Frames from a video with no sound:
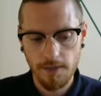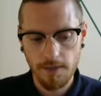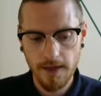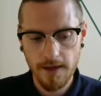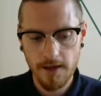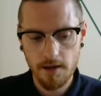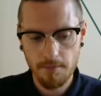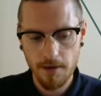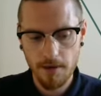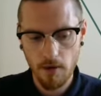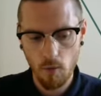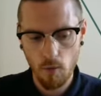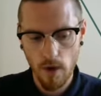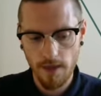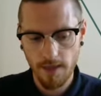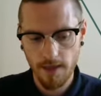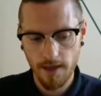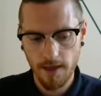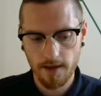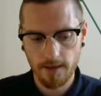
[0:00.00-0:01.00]
think about
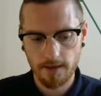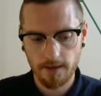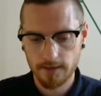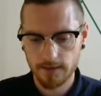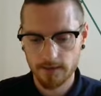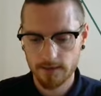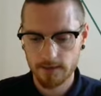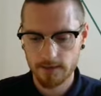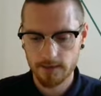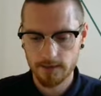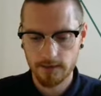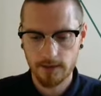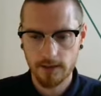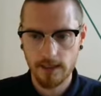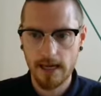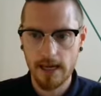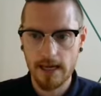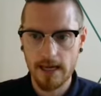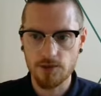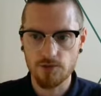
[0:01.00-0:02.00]
whether
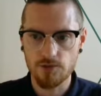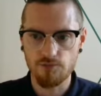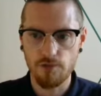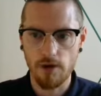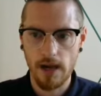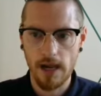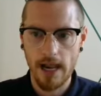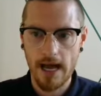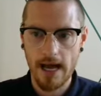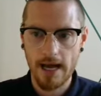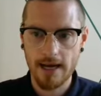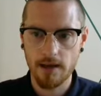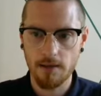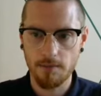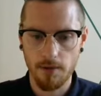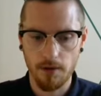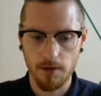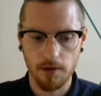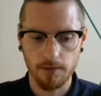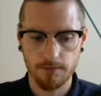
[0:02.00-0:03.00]
it is
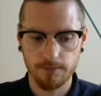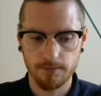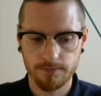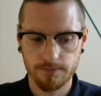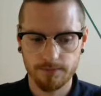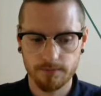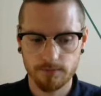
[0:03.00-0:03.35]
reliable.